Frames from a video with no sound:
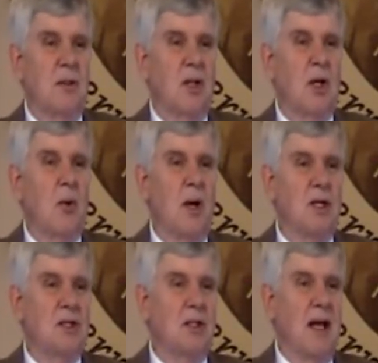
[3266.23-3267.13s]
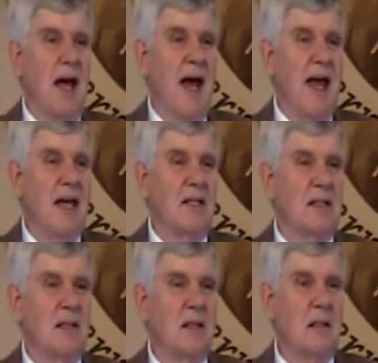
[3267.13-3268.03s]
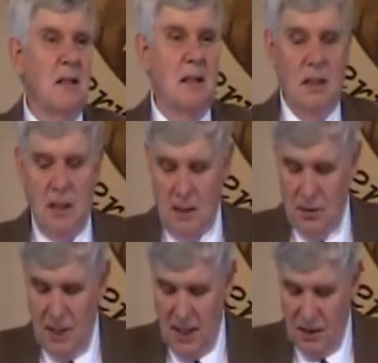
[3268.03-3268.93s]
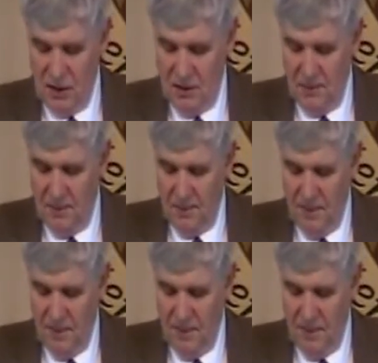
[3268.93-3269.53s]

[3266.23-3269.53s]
to the question I asked in the introduction.